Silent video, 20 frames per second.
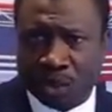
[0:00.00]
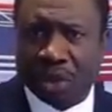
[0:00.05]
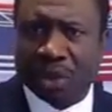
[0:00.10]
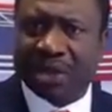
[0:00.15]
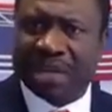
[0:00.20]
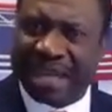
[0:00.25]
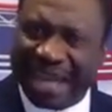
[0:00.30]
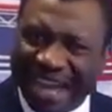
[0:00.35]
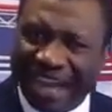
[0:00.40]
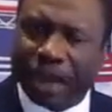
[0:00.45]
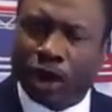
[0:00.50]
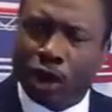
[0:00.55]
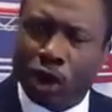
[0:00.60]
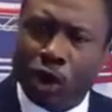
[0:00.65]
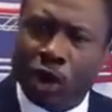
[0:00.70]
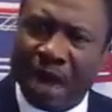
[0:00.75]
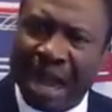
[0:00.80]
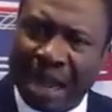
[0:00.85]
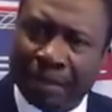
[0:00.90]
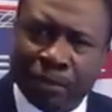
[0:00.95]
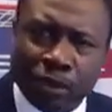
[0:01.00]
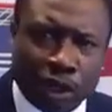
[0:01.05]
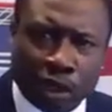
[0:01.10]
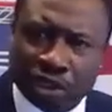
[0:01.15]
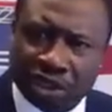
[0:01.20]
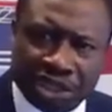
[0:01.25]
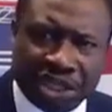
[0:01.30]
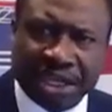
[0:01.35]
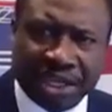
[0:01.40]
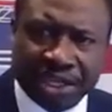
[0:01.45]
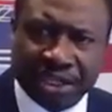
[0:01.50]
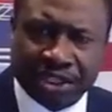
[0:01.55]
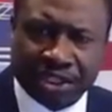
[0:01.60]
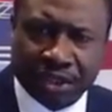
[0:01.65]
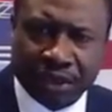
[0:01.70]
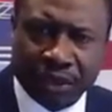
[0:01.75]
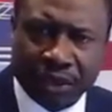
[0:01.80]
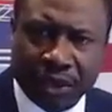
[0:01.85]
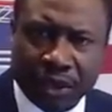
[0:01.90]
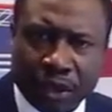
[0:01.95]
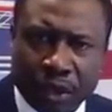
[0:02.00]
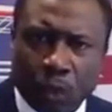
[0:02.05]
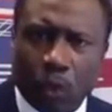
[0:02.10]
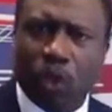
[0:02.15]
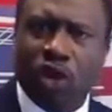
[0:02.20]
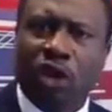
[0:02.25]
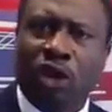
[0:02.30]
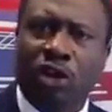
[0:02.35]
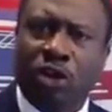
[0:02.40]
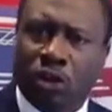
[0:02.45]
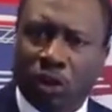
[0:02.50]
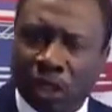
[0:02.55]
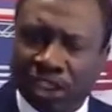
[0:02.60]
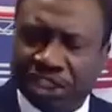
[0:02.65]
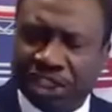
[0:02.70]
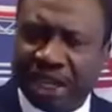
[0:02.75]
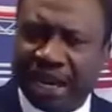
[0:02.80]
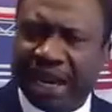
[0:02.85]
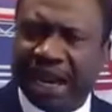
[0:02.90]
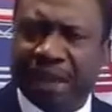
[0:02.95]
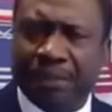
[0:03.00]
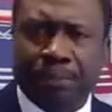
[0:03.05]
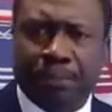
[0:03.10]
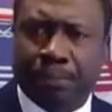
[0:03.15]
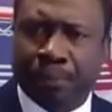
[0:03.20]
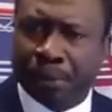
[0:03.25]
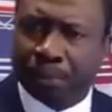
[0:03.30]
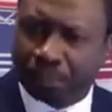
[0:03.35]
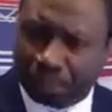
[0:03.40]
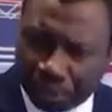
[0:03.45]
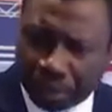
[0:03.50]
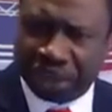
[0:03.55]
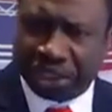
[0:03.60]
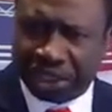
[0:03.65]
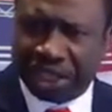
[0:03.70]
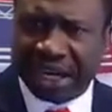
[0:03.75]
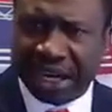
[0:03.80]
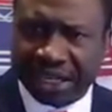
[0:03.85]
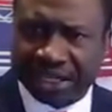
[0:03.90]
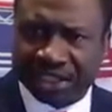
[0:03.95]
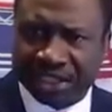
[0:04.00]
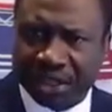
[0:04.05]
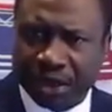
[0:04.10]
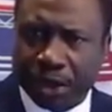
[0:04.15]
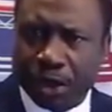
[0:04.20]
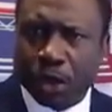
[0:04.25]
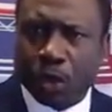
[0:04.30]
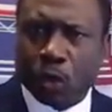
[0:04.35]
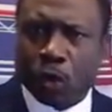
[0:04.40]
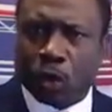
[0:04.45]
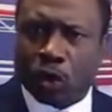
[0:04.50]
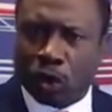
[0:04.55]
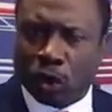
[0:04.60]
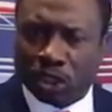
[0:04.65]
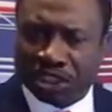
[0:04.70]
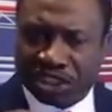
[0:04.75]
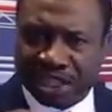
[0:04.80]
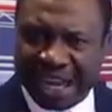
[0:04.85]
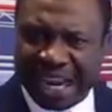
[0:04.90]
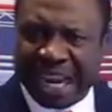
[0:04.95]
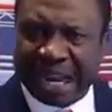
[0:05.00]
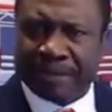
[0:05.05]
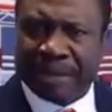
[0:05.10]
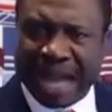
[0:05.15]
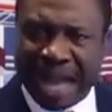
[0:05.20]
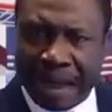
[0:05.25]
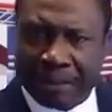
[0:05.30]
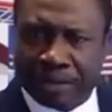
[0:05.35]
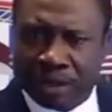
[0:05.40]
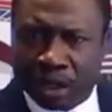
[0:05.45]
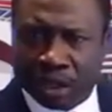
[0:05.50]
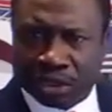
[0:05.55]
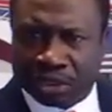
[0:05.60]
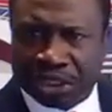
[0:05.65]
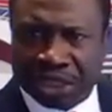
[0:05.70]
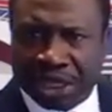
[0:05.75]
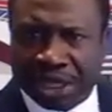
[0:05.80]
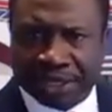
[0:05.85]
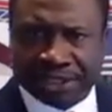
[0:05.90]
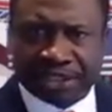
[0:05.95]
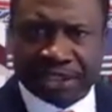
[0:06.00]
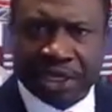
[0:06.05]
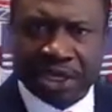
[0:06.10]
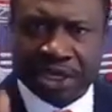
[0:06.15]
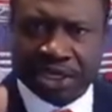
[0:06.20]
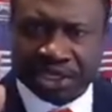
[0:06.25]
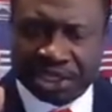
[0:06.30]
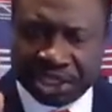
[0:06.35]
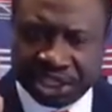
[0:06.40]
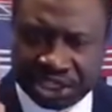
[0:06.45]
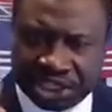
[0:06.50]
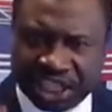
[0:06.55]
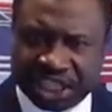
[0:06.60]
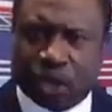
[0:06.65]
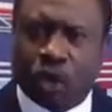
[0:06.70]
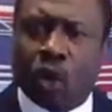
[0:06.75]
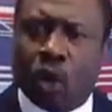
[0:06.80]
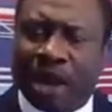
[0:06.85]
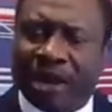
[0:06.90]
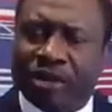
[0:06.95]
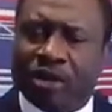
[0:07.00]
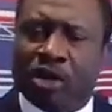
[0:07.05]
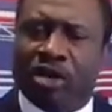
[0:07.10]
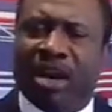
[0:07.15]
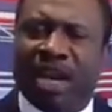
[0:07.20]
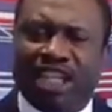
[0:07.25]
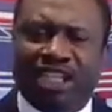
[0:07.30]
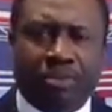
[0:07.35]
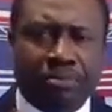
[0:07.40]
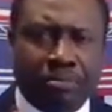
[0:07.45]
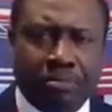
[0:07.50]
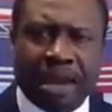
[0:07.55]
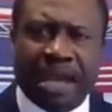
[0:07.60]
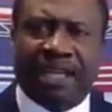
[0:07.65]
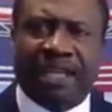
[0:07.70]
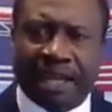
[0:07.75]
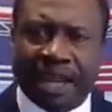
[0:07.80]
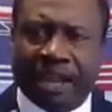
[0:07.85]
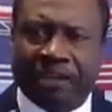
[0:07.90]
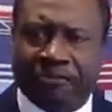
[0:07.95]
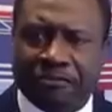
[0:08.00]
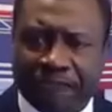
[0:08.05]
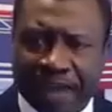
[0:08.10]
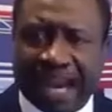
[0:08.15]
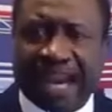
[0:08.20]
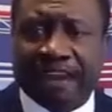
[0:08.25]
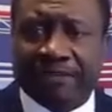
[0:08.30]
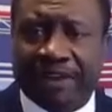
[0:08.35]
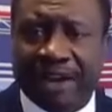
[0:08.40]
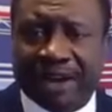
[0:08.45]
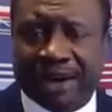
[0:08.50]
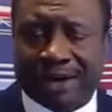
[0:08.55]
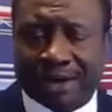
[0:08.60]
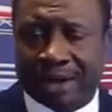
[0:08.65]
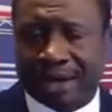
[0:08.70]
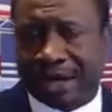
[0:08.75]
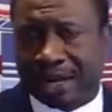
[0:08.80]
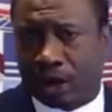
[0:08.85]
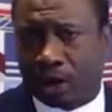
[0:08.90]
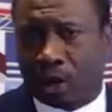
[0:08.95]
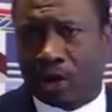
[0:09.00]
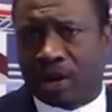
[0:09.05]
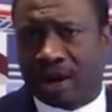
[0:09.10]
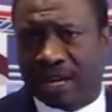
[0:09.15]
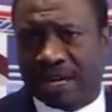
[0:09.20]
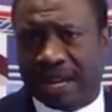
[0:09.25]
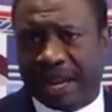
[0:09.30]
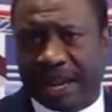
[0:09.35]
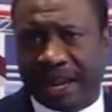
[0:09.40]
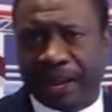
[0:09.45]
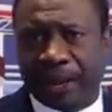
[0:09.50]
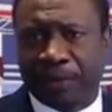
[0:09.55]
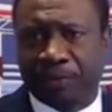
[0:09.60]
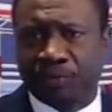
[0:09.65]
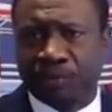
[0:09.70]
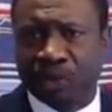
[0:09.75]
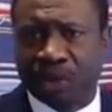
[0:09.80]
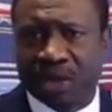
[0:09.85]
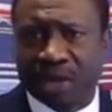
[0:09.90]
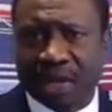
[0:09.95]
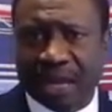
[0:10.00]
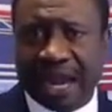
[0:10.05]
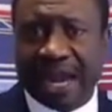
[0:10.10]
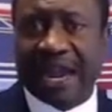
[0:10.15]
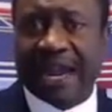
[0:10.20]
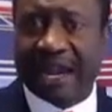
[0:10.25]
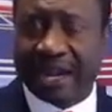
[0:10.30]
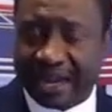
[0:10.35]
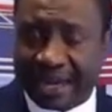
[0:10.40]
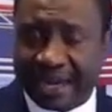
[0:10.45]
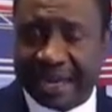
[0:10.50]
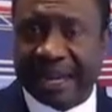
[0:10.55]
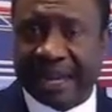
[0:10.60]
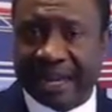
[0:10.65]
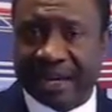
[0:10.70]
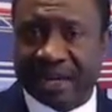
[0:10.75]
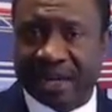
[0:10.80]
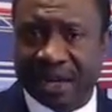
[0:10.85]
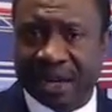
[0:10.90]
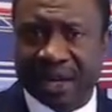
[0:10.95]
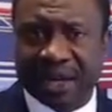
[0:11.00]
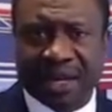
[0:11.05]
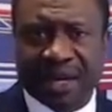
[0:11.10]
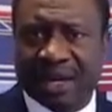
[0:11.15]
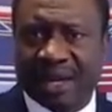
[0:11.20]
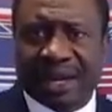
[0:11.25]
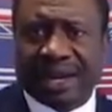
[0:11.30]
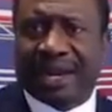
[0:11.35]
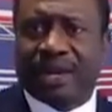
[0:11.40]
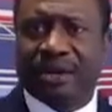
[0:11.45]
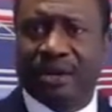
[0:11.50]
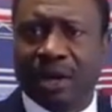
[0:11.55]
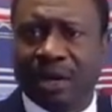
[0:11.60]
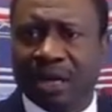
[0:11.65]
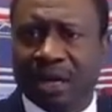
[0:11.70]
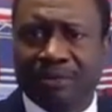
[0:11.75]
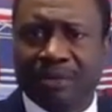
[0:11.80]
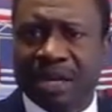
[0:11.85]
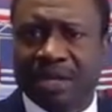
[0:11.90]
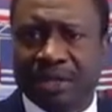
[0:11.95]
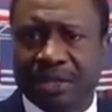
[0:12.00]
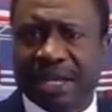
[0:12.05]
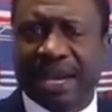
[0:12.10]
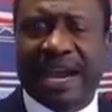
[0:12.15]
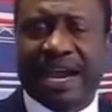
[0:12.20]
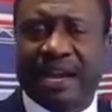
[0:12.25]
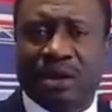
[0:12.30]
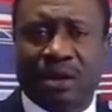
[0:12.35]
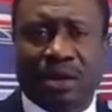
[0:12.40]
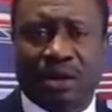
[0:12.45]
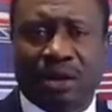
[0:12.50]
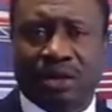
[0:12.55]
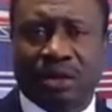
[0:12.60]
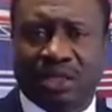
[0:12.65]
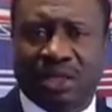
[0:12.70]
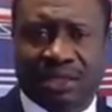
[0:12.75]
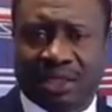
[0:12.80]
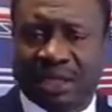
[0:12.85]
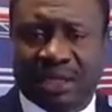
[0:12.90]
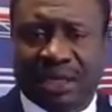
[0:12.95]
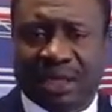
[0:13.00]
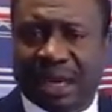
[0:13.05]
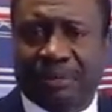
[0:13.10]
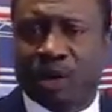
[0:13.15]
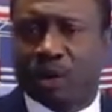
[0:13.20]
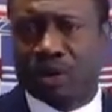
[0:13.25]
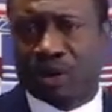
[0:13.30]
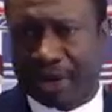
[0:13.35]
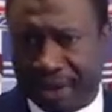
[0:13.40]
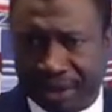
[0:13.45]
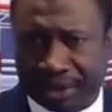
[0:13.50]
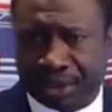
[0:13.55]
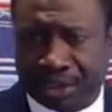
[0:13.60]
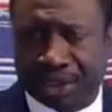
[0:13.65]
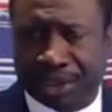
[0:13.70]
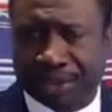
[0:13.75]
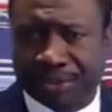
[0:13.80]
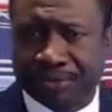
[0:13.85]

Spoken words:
They are all abductees. We don't consider them prisoners. We consider them abductees. Sisiko and others made it very, very clear the other day that they are not Cameroonians.